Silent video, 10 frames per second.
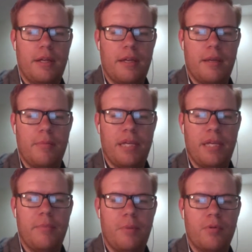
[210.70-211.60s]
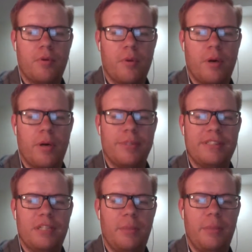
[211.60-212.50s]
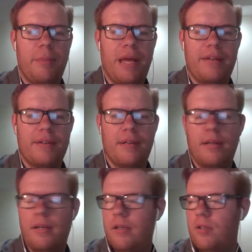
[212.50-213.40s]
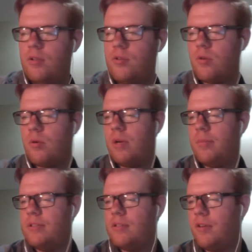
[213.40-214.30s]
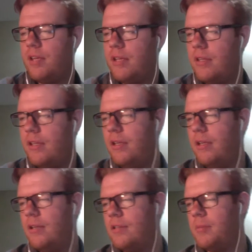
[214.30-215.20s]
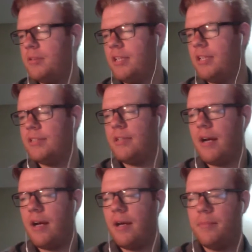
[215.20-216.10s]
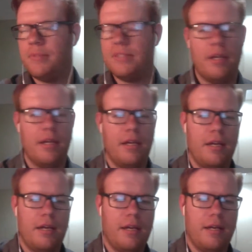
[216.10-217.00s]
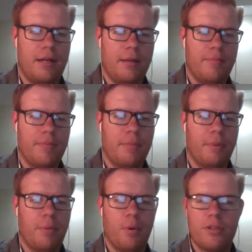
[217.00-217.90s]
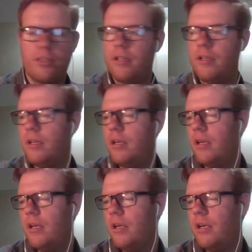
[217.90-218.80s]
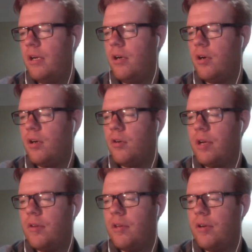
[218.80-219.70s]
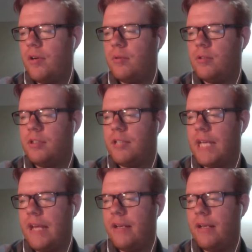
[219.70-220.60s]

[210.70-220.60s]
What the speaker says: be and both requirements still be met? Those requirements are that the sample size times the proportion are greater than or equal to 10,